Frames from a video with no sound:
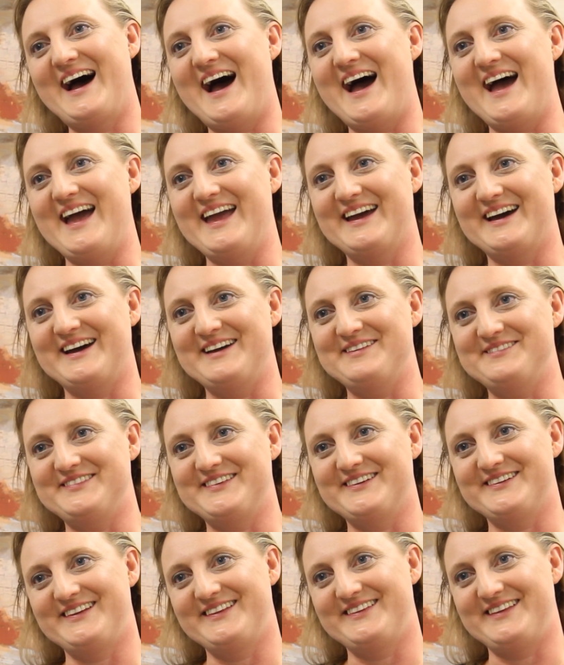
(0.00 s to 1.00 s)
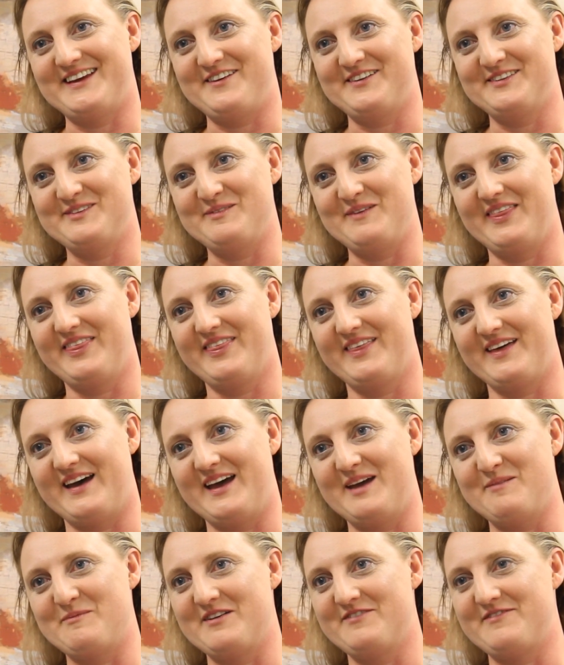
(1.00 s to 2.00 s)
Hi, I'm Dr. Sarah Smith.
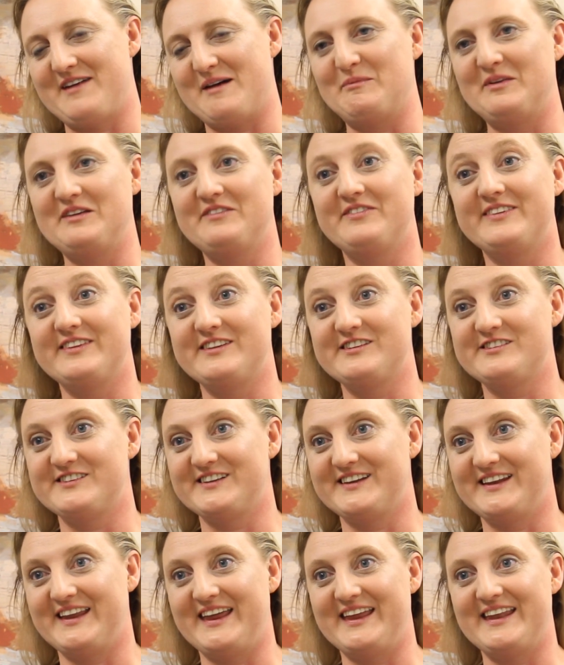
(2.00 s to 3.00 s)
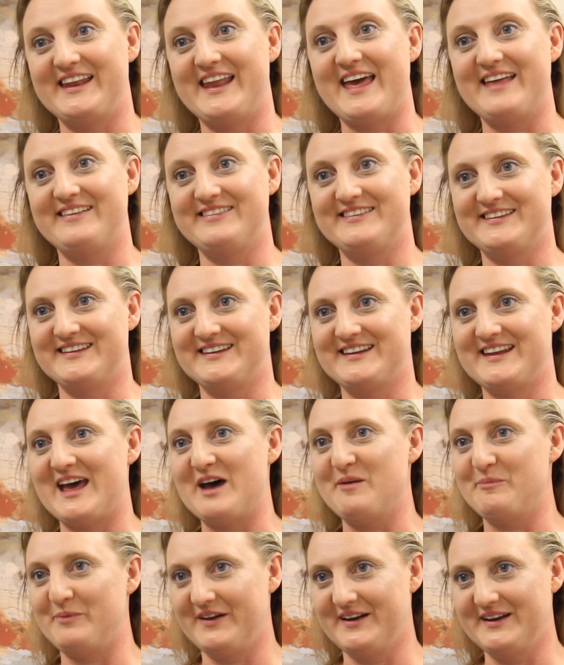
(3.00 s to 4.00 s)
I'm a family physician in Edson,
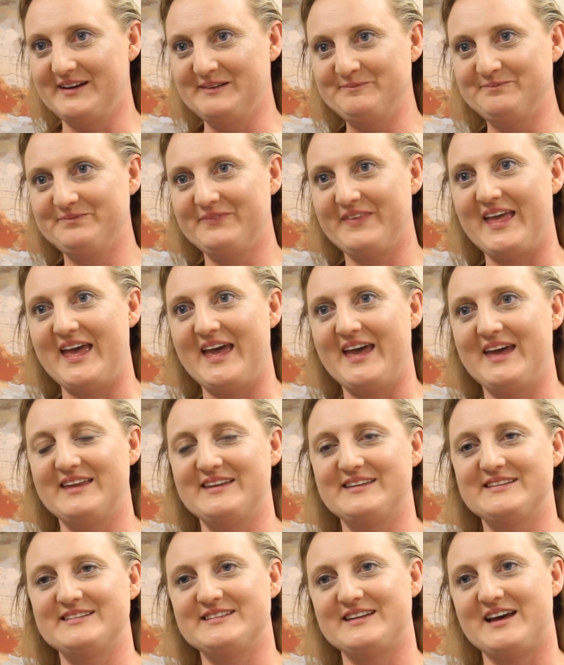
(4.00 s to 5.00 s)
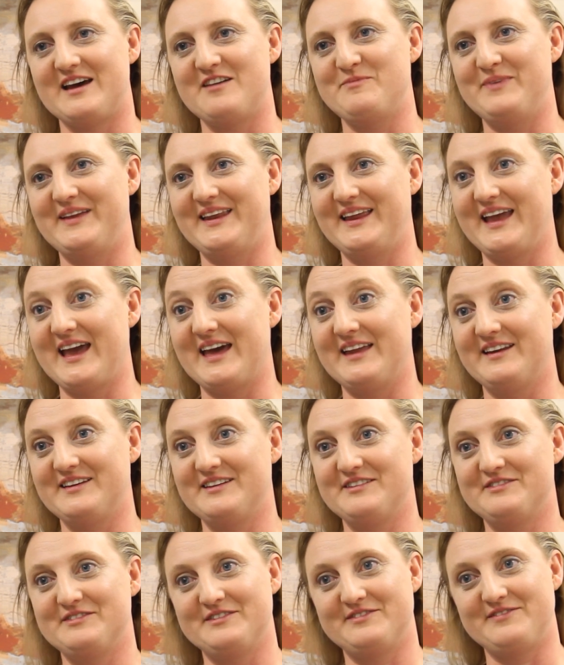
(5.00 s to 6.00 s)
Alberta, and I've been in
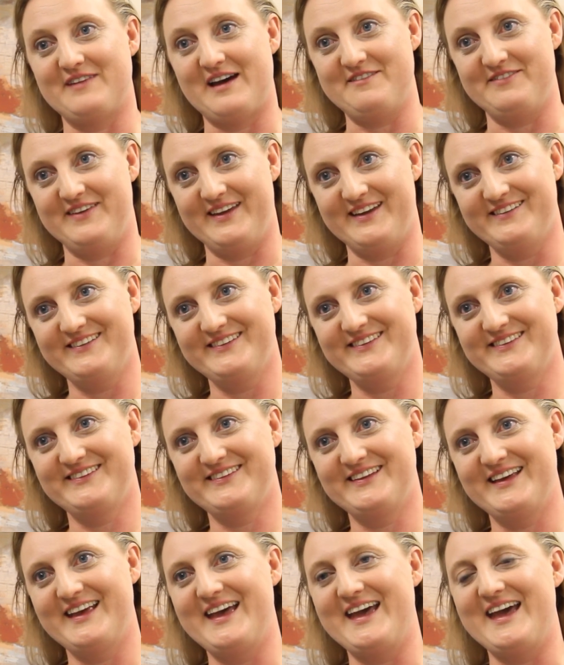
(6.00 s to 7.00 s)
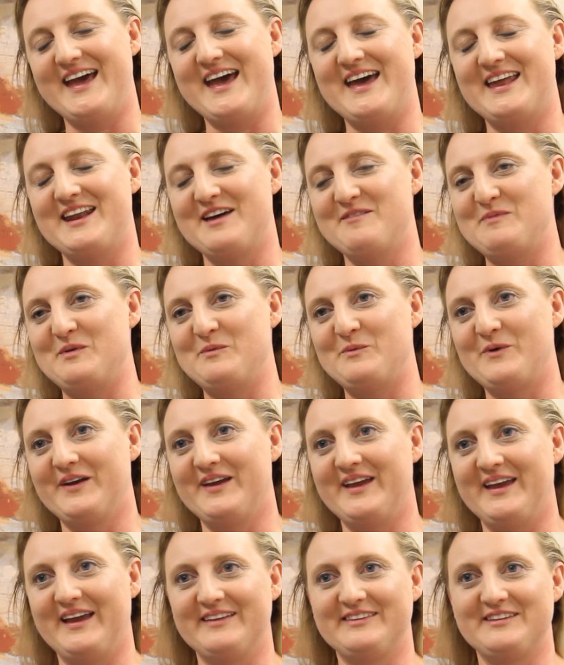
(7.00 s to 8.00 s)
Canada for 5 years, and I've been
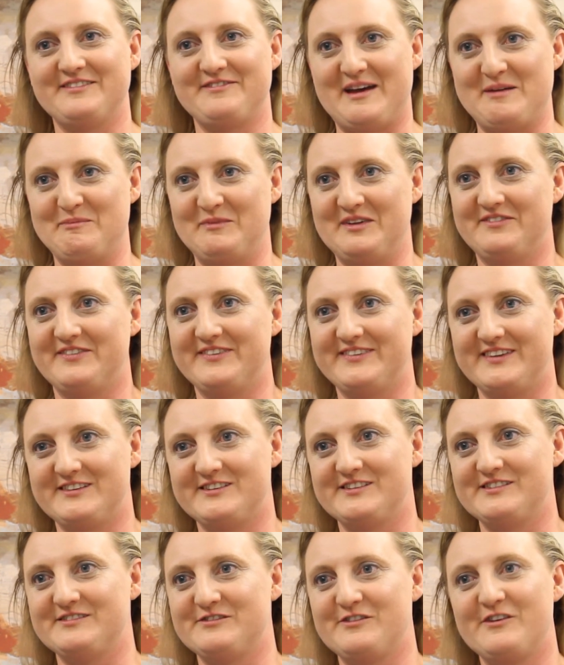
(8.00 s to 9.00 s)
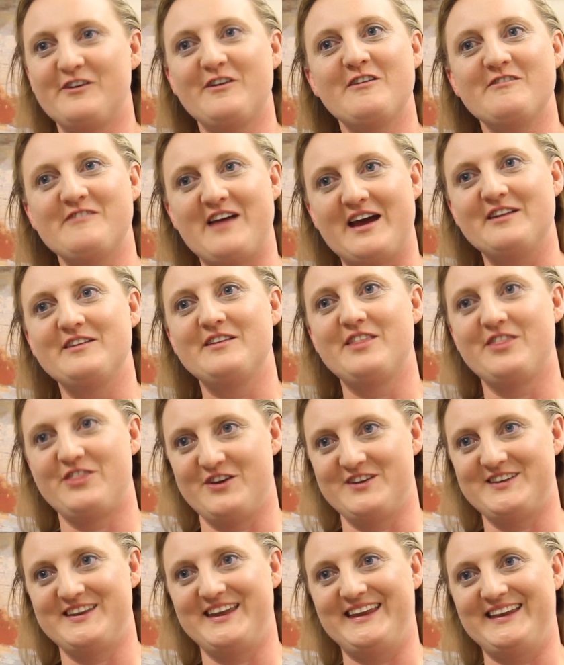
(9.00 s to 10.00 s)
working as a family physician for around
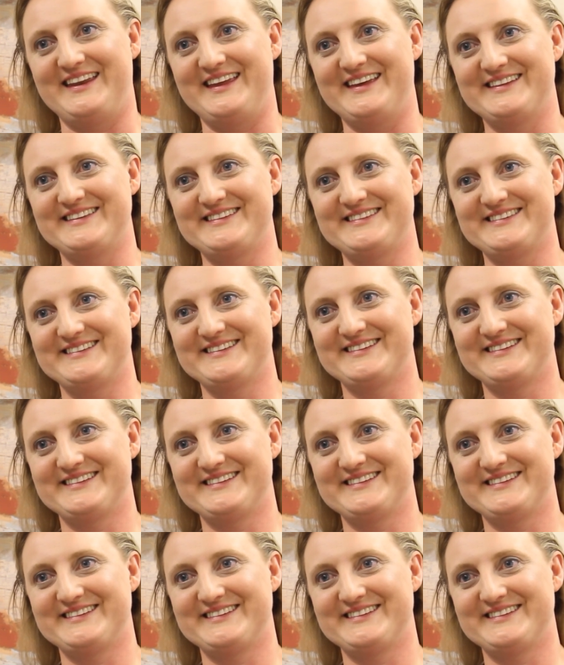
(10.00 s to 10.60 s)
13 years.